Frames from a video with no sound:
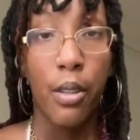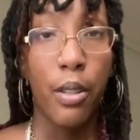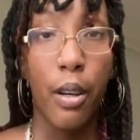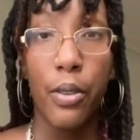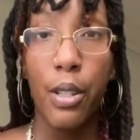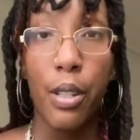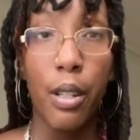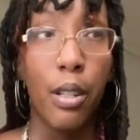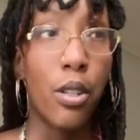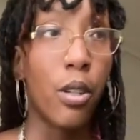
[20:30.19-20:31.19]
Southeast
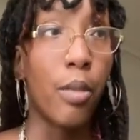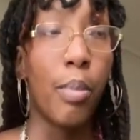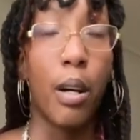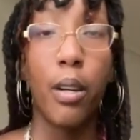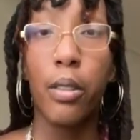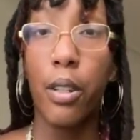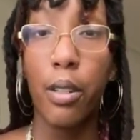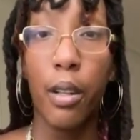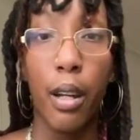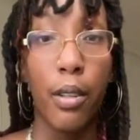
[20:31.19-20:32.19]
Asia, the
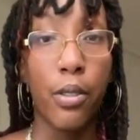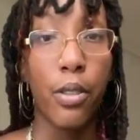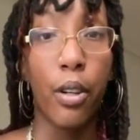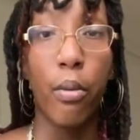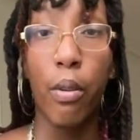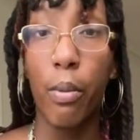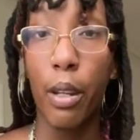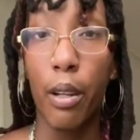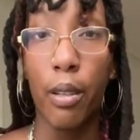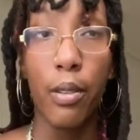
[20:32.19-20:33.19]
Polynesian islands, the
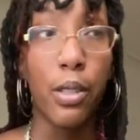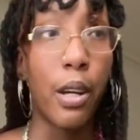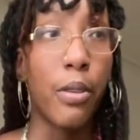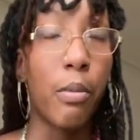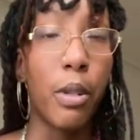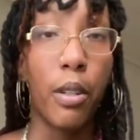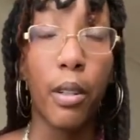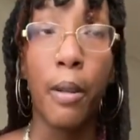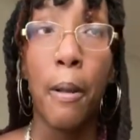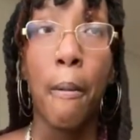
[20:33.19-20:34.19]
Caribbean islands, South
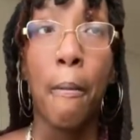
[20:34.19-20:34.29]
America,